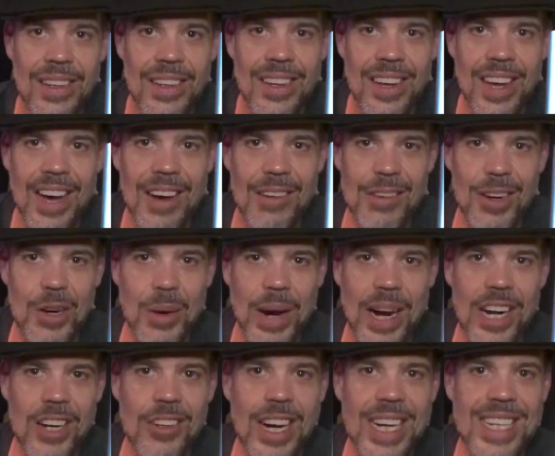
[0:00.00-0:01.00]

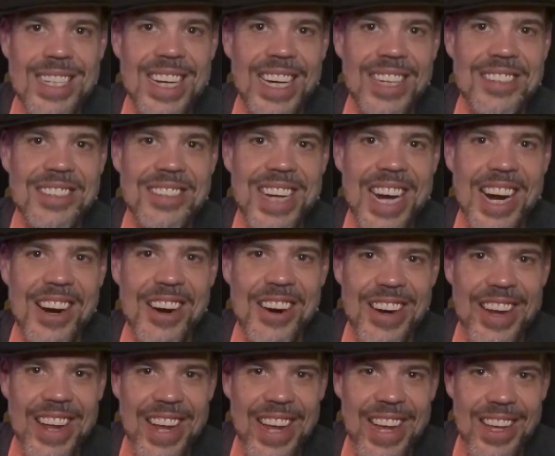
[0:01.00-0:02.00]
requiring great
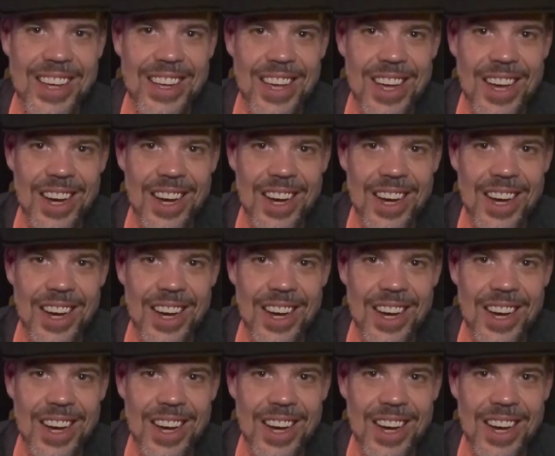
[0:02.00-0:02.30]
dexterity